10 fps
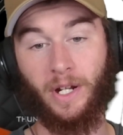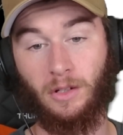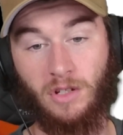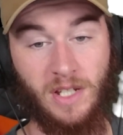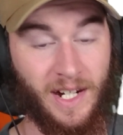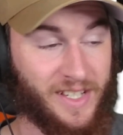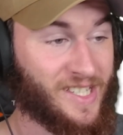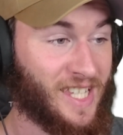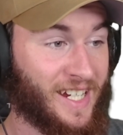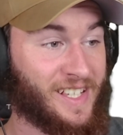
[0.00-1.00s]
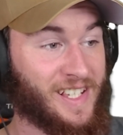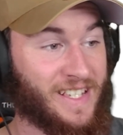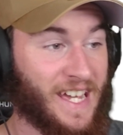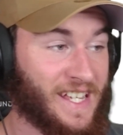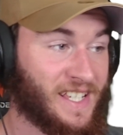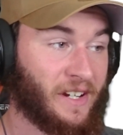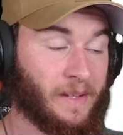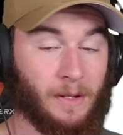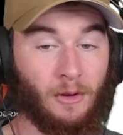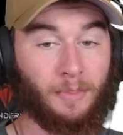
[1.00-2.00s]
it looks like, this Legacy set is going
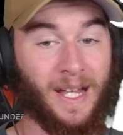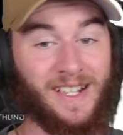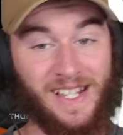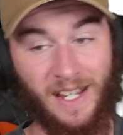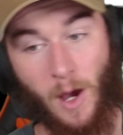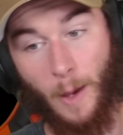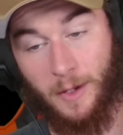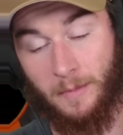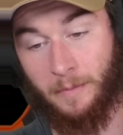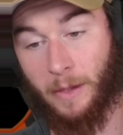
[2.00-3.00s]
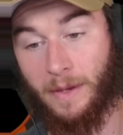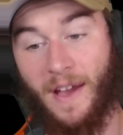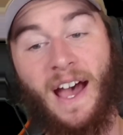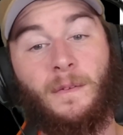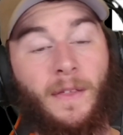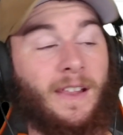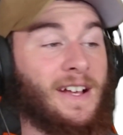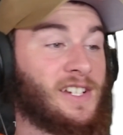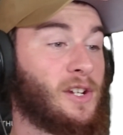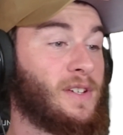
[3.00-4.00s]
to be replacing Optimum that we've had for the
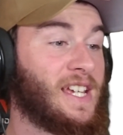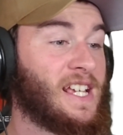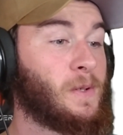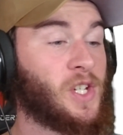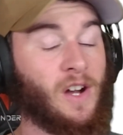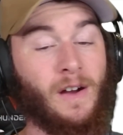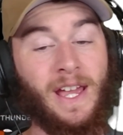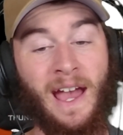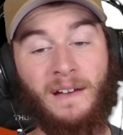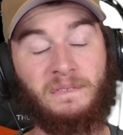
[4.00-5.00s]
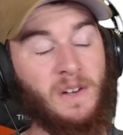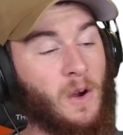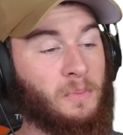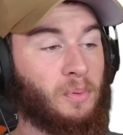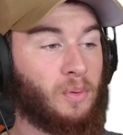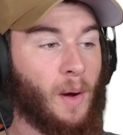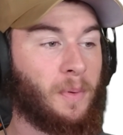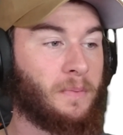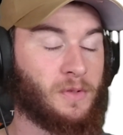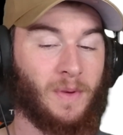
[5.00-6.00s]
last 2 years, which I have no
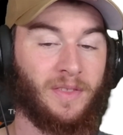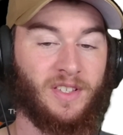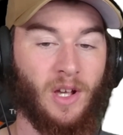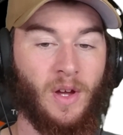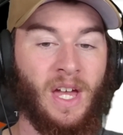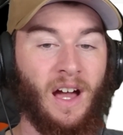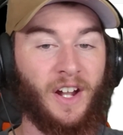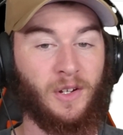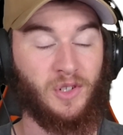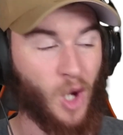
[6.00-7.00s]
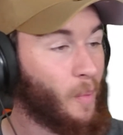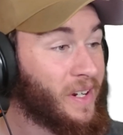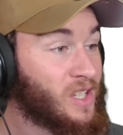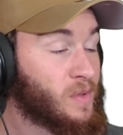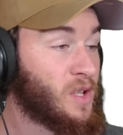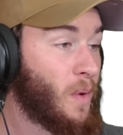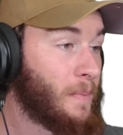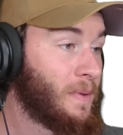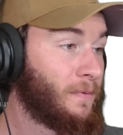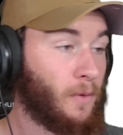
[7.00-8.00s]
problems with. So I know Dominance was the
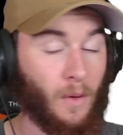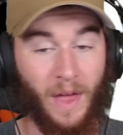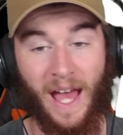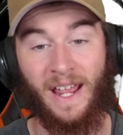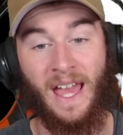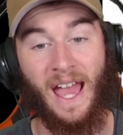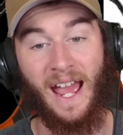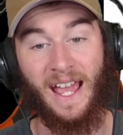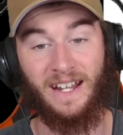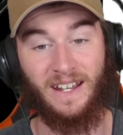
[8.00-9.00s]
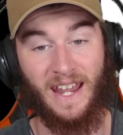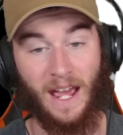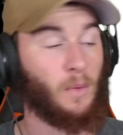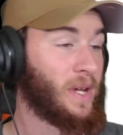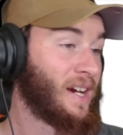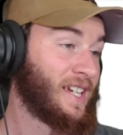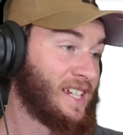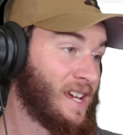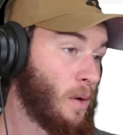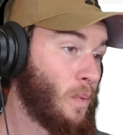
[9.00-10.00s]
one before that, and now we are
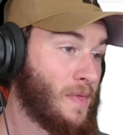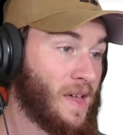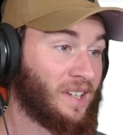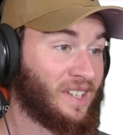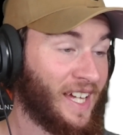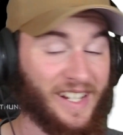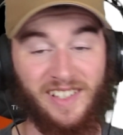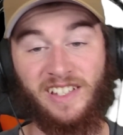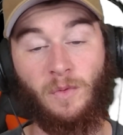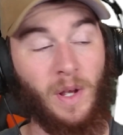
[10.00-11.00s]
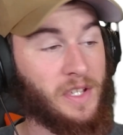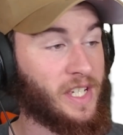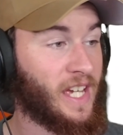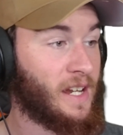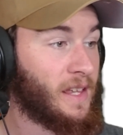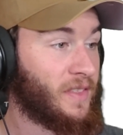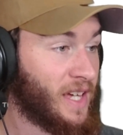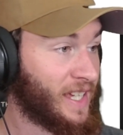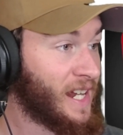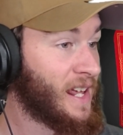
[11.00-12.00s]
here with Legacy once again.
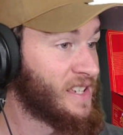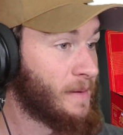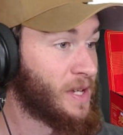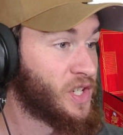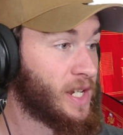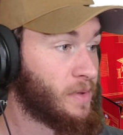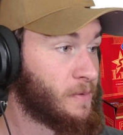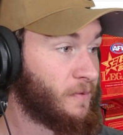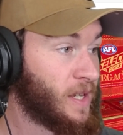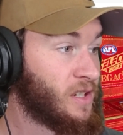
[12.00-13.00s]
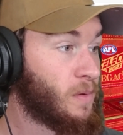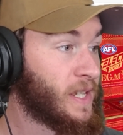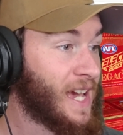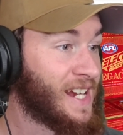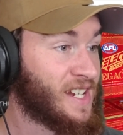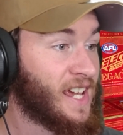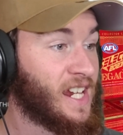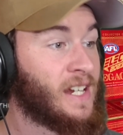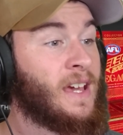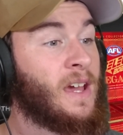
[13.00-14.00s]
Again, as I mentioned, it was in 2018